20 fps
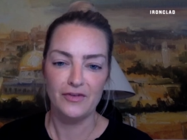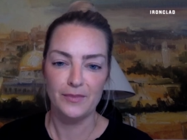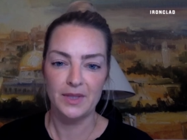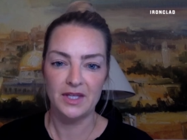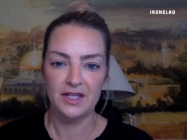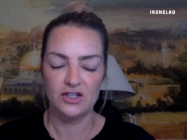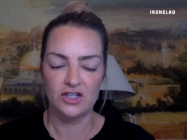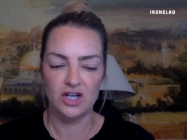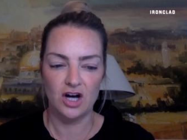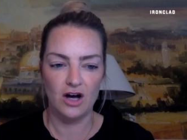a
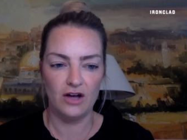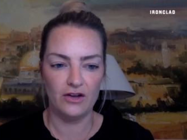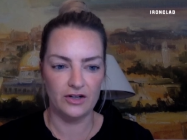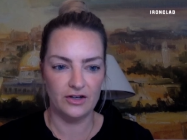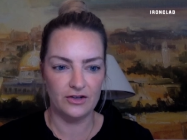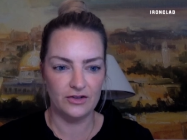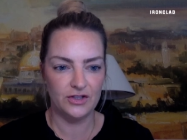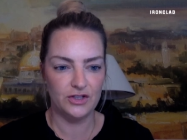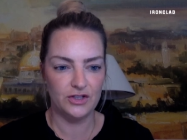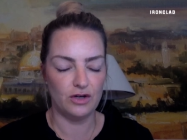million
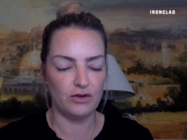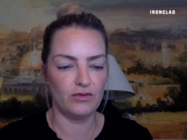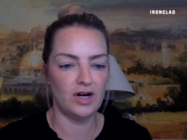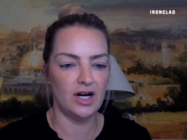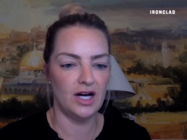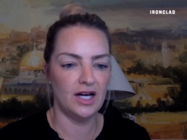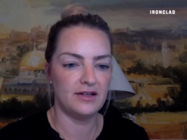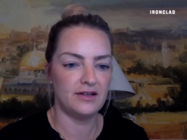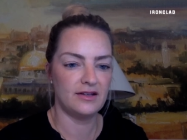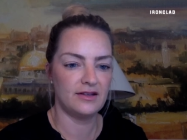dollars to
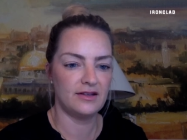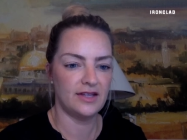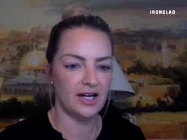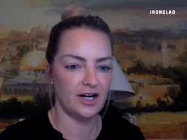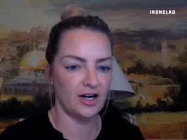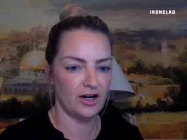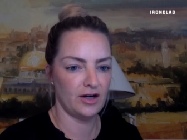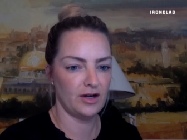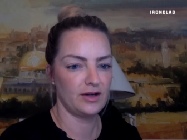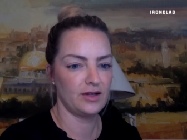run
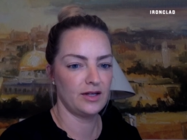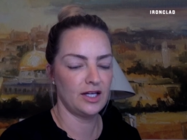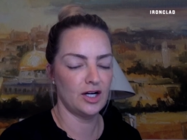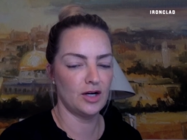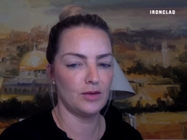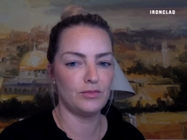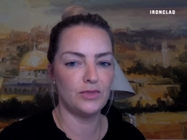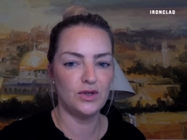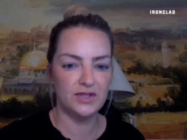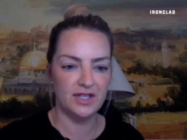their, you
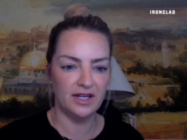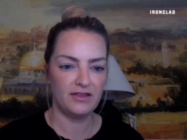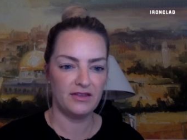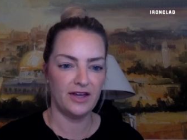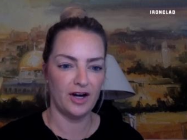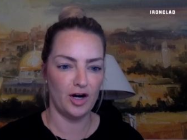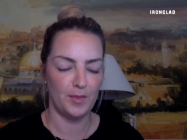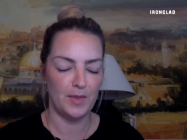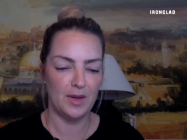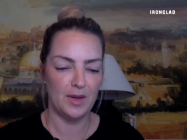know, music
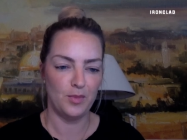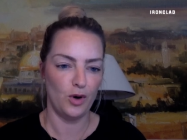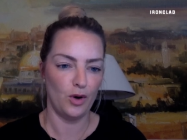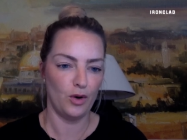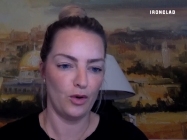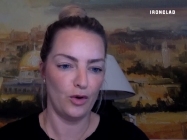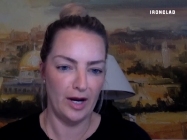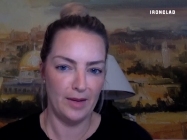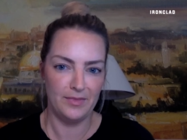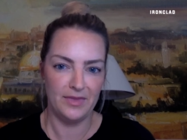therapy
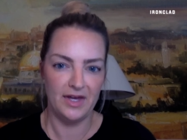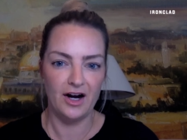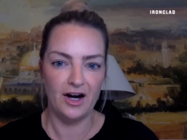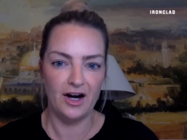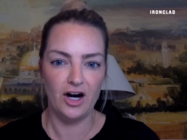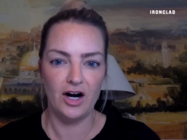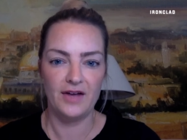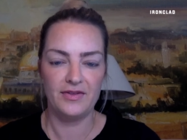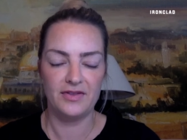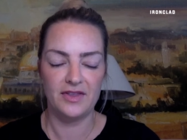program
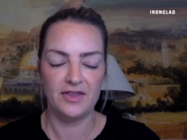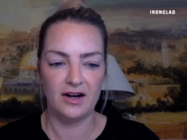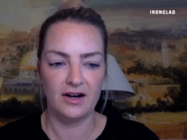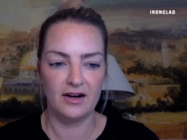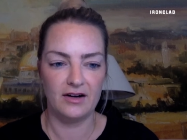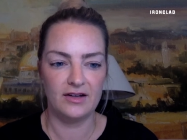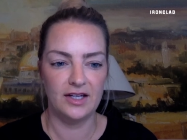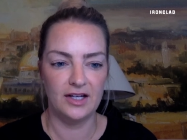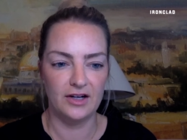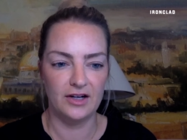there, and
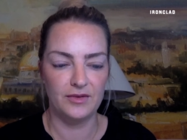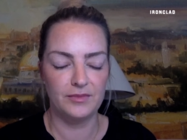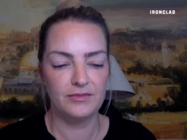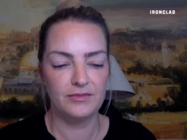their, you know,